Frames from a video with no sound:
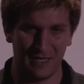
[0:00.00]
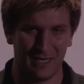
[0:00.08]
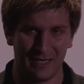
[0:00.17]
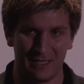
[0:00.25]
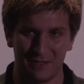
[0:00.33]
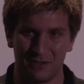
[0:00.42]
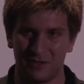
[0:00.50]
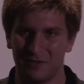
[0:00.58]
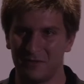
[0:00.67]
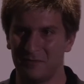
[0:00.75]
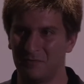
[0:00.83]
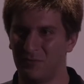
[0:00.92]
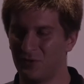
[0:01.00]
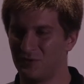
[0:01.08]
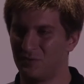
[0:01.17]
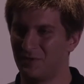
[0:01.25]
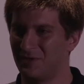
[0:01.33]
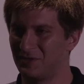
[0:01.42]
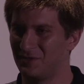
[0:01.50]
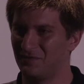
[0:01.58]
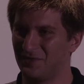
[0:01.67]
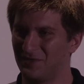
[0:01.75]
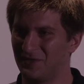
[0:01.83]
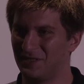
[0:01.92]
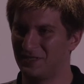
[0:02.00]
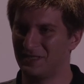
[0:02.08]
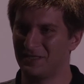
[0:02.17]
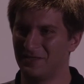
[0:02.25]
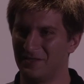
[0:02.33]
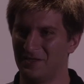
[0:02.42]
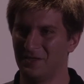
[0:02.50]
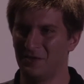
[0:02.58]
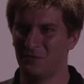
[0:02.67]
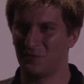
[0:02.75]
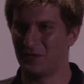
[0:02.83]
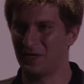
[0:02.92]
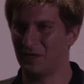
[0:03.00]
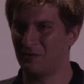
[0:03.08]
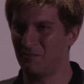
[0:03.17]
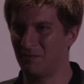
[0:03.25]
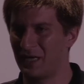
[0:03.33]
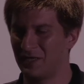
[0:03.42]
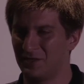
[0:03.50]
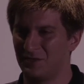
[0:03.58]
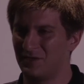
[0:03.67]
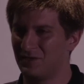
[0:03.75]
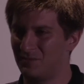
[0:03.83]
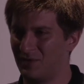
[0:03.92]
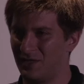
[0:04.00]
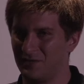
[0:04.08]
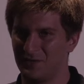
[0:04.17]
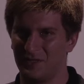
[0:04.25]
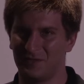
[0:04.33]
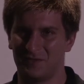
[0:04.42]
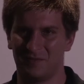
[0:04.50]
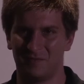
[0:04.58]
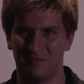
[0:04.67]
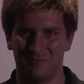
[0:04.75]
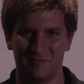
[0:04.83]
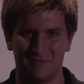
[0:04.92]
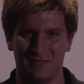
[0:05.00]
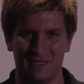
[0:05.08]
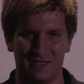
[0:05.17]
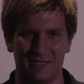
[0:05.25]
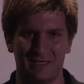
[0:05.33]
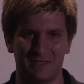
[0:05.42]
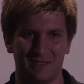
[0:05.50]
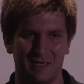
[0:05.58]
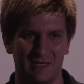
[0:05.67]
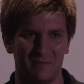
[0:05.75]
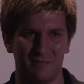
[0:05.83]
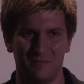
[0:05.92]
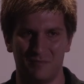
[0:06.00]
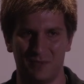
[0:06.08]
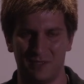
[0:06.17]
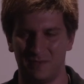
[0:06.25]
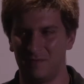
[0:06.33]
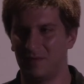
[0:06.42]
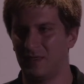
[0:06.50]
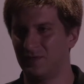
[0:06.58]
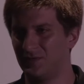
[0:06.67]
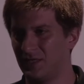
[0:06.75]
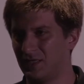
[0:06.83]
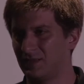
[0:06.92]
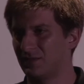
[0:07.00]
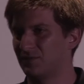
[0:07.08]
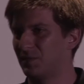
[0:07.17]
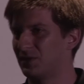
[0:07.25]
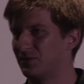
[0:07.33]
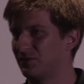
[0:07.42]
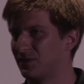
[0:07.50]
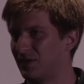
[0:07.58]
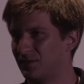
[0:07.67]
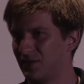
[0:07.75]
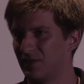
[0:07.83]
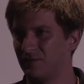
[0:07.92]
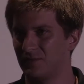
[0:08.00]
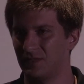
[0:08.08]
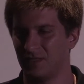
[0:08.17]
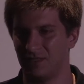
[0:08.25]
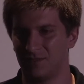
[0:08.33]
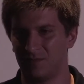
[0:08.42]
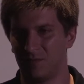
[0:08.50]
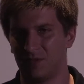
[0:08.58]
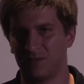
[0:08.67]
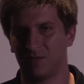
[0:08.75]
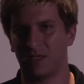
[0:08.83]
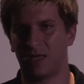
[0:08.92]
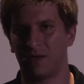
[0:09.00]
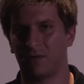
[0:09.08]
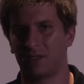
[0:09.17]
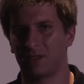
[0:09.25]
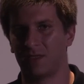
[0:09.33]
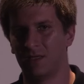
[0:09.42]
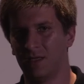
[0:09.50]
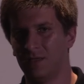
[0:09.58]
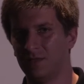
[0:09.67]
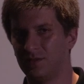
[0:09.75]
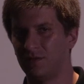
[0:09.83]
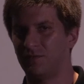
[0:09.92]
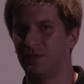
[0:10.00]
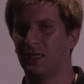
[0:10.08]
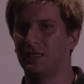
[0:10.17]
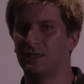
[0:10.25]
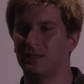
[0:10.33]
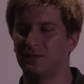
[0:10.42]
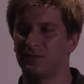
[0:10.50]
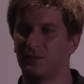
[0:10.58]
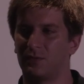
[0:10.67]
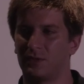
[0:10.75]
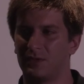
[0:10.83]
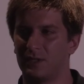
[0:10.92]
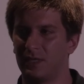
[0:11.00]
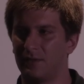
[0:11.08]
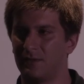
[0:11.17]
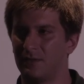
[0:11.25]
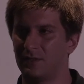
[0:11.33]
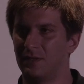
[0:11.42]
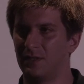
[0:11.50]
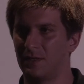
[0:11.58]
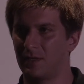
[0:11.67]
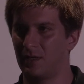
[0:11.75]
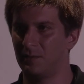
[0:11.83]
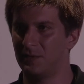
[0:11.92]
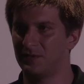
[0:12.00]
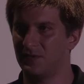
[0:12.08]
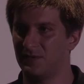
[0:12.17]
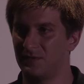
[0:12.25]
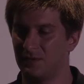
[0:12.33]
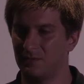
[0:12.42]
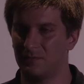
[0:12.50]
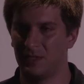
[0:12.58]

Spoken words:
Any good post-production facility would help manage this process at any time, but it's taking the special sauce out of it, and it's allowing different entities to work together in a common system.